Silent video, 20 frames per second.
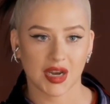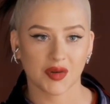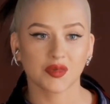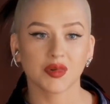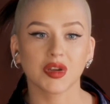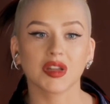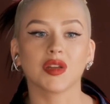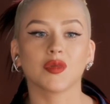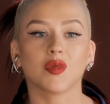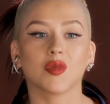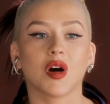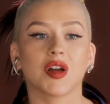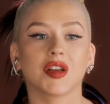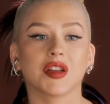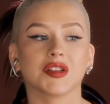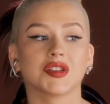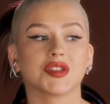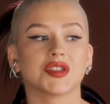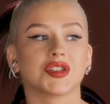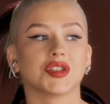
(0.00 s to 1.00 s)
I really
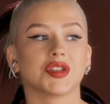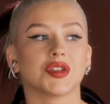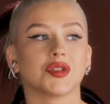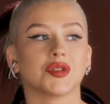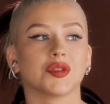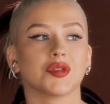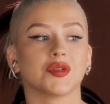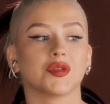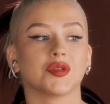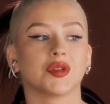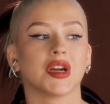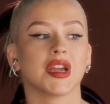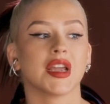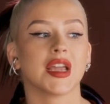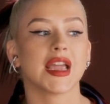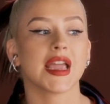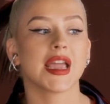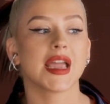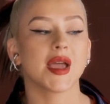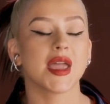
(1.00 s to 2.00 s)
wanted to
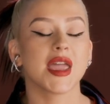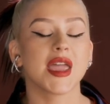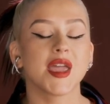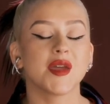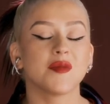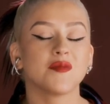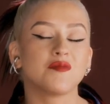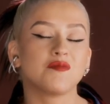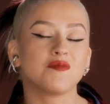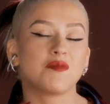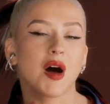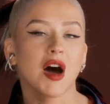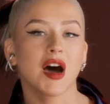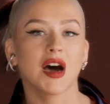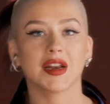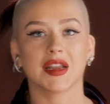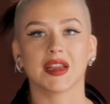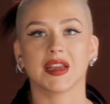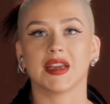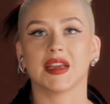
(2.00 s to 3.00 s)

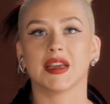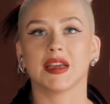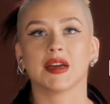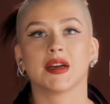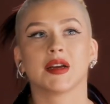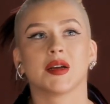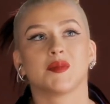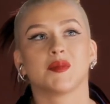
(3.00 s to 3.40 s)
embody